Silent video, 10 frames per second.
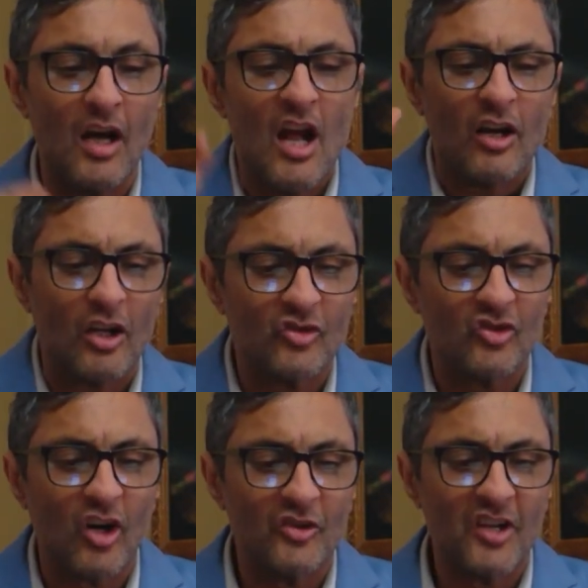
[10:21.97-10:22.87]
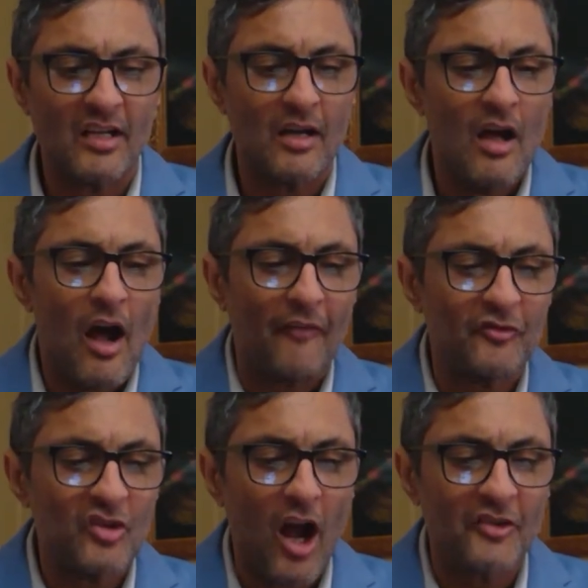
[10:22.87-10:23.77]
construction of
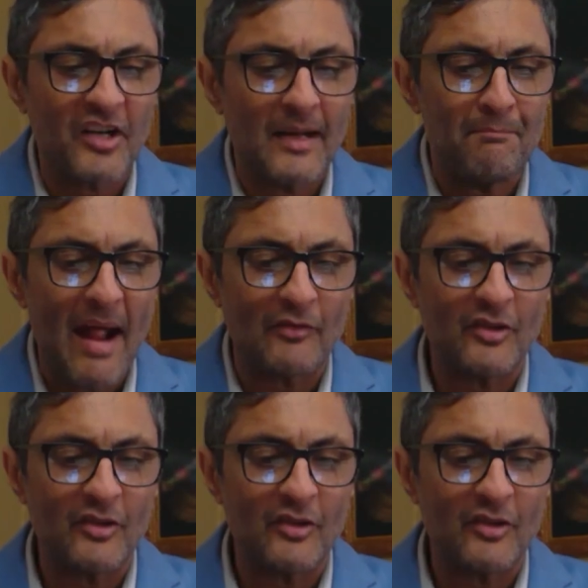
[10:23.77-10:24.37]
charging and battery